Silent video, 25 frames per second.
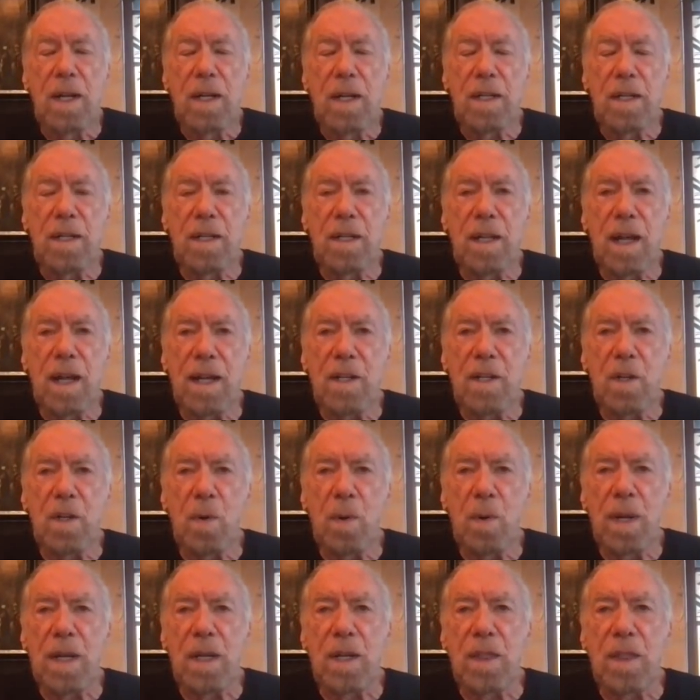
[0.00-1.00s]
not
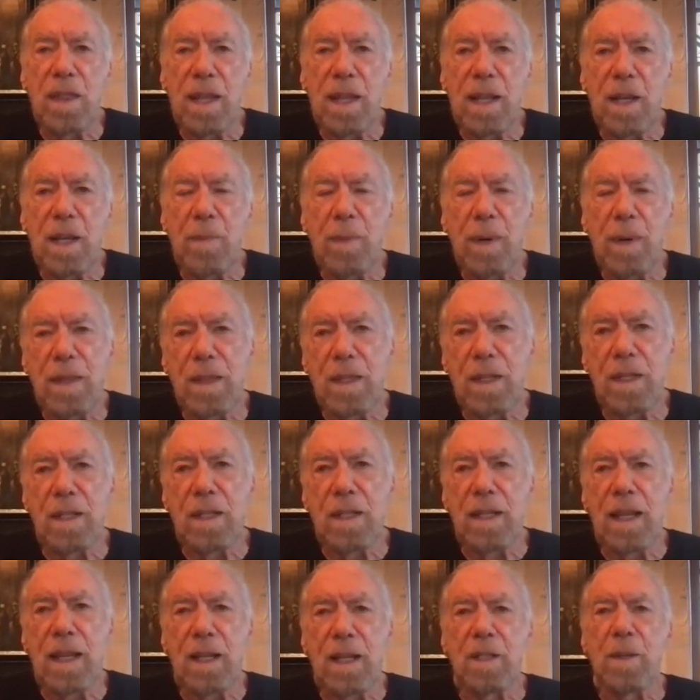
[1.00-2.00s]
knowing a thing about the
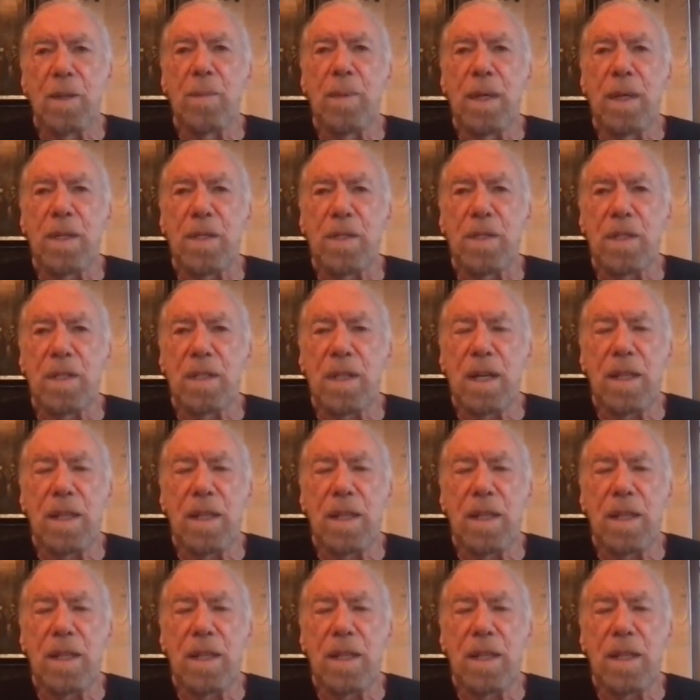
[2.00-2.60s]
tequila business.